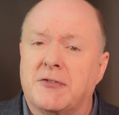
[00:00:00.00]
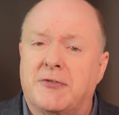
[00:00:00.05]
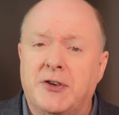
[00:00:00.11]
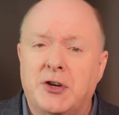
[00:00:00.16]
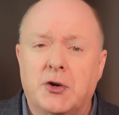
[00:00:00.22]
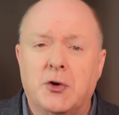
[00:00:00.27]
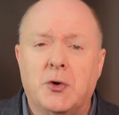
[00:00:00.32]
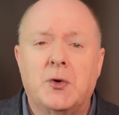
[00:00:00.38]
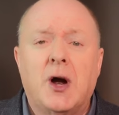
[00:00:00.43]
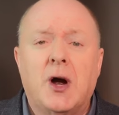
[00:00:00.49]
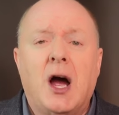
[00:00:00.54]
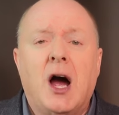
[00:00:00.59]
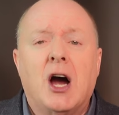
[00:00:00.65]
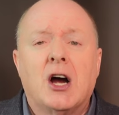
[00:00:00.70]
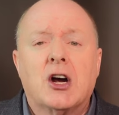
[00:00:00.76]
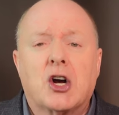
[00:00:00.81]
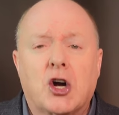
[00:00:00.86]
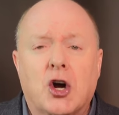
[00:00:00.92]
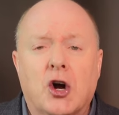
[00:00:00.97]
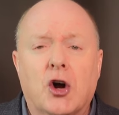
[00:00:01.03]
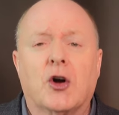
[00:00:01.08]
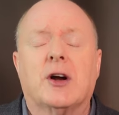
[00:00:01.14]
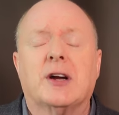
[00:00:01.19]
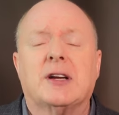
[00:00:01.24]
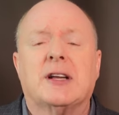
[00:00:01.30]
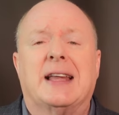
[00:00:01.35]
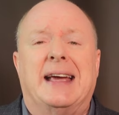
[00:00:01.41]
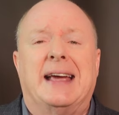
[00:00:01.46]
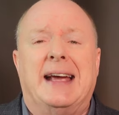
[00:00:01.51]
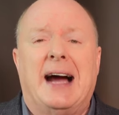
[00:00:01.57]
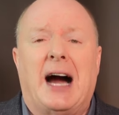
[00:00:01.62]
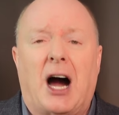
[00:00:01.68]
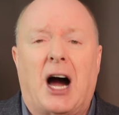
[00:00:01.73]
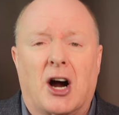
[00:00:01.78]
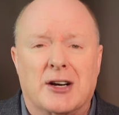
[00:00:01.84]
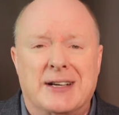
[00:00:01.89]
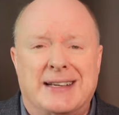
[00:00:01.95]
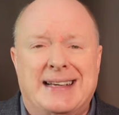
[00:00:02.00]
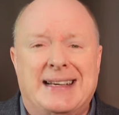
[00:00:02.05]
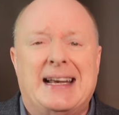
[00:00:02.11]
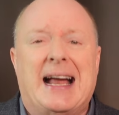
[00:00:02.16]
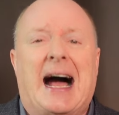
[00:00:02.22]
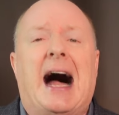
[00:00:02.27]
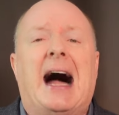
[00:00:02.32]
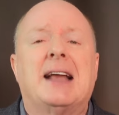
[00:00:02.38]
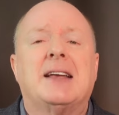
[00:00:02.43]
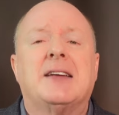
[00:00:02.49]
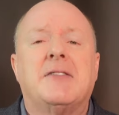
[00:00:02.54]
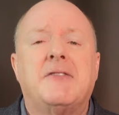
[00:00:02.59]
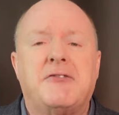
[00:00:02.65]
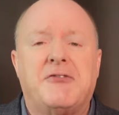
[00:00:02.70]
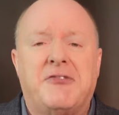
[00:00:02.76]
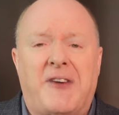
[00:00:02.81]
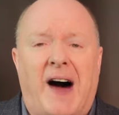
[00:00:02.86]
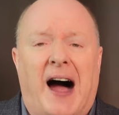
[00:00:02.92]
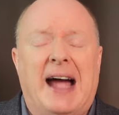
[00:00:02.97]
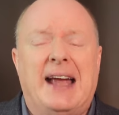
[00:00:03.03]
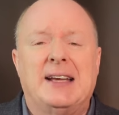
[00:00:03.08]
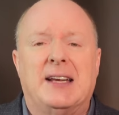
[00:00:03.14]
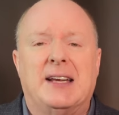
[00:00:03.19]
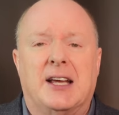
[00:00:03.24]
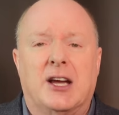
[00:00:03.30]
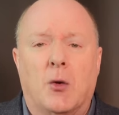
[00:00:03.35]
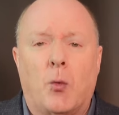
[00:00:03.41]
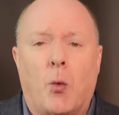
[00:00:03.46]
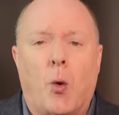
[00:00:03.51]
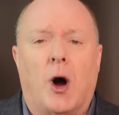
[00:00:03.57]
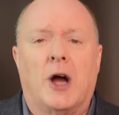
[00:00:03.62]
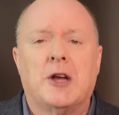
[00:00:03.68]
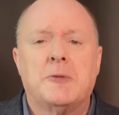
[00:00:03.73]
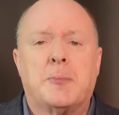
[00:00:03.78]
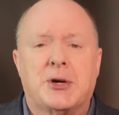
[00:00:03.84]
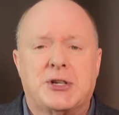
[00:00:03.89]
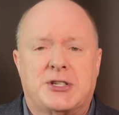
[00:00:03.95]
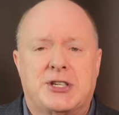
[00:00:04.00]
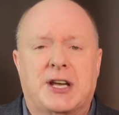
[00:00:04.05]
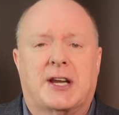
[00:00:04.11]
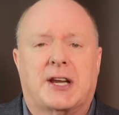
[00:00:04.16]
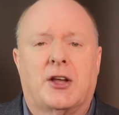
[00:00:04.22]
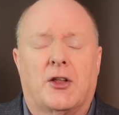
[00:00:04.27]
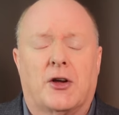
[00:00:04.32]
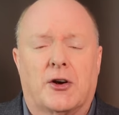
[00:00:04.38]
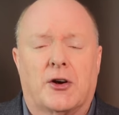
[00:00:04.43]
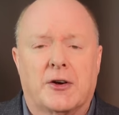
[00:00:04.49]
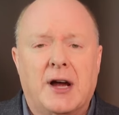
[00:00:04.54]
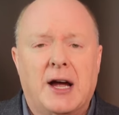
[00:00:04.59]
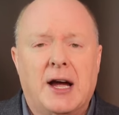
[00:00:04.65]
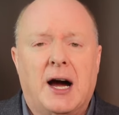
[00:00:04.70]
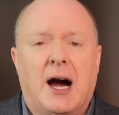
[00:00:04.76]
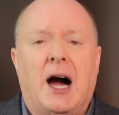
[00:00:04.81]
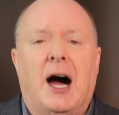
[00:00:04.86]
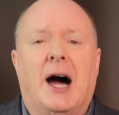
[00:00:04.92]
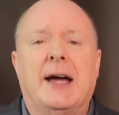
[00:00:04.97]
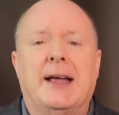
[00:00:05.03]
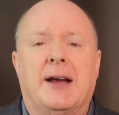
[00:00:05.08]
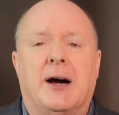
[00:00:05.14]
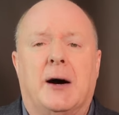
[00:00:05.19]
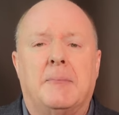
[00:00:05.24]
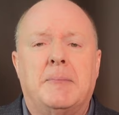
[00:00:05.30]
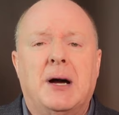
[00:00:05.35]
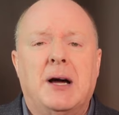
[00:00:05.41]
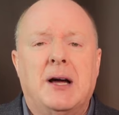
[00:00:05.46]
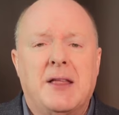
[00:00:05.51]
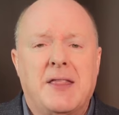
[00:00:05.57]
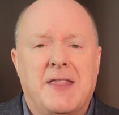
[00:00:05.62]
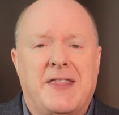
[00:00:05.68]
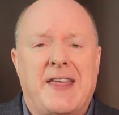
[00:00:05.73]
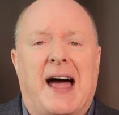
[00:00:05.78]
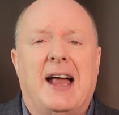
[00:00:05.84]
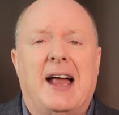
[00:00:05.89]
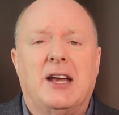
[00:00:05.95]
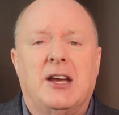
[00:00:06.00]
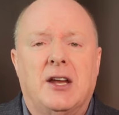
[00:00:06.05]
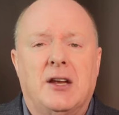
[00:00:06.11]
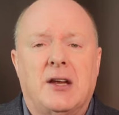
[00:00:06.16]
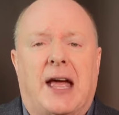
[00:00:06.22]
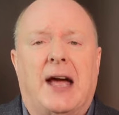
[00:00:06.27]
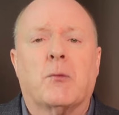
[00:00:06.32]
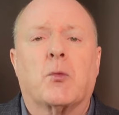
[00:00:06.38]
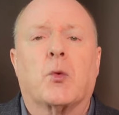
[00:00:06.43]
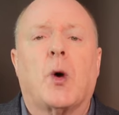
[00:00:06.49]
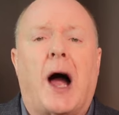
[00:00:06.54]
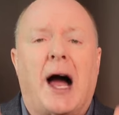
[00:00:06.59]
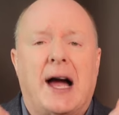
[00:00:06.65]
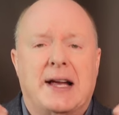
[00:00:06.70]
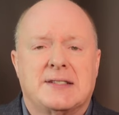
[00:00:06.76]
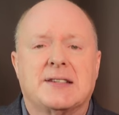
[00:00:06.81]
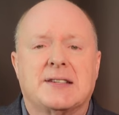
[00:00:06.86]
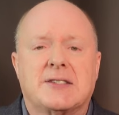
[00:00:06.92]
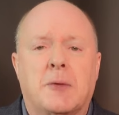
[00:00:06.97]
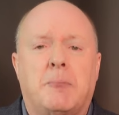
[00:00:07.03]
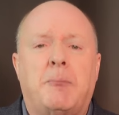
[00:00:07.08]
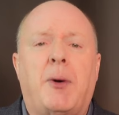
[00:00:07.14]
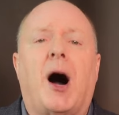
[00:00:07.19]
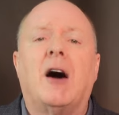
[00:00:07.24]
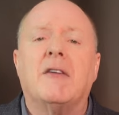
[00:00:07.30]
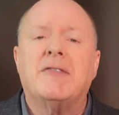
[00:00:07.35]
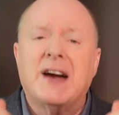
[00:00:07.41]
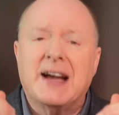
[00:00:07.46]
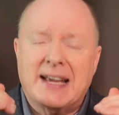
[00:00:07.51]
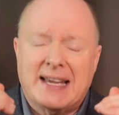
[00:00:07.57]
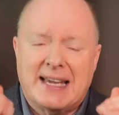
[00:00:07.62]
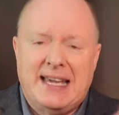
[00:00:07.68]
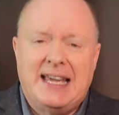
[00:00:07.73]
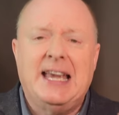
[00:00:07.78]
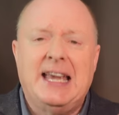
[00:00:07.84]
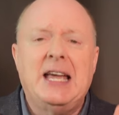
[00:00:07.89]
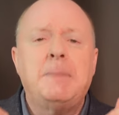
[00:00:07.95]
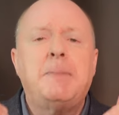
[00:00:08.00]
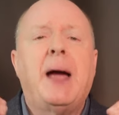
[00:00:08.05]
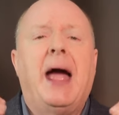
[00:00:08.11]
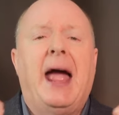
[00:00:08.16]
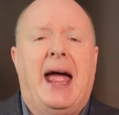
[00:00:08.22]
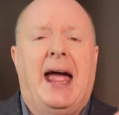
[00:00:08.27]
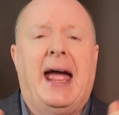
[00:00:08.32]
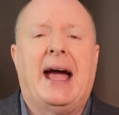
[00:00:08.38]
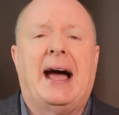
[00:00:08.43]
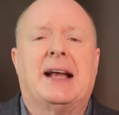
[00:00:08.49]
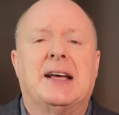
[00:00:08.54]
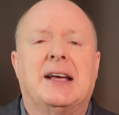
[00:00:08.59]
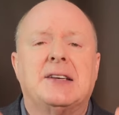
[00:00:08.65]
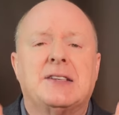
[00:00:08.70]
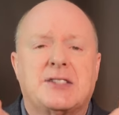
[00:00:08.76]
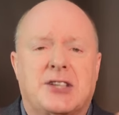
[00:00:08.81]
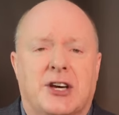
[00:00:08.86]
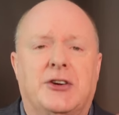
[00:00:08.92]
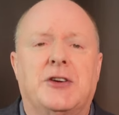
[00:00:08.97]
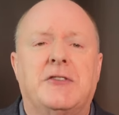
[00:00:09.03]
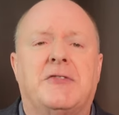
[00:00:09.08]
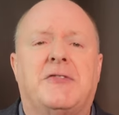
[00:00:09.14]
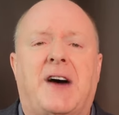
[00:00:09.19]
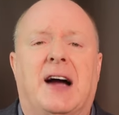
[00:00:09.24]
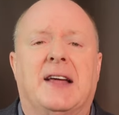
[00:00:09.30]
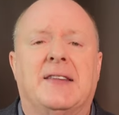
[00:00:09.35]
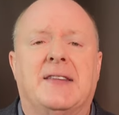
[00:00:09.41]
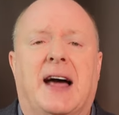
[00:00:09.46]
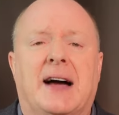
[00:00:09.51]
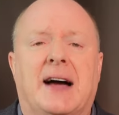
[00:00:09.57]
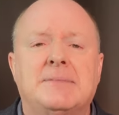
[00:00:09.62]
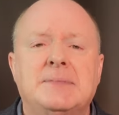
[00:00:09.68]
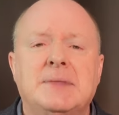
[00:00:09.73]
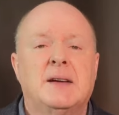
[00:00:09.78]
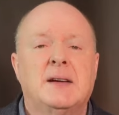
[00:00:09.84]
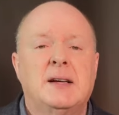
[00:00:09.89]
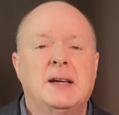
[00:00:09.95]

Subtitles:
if you currently are not finding one particular item that rises above. Keep at it till you find that.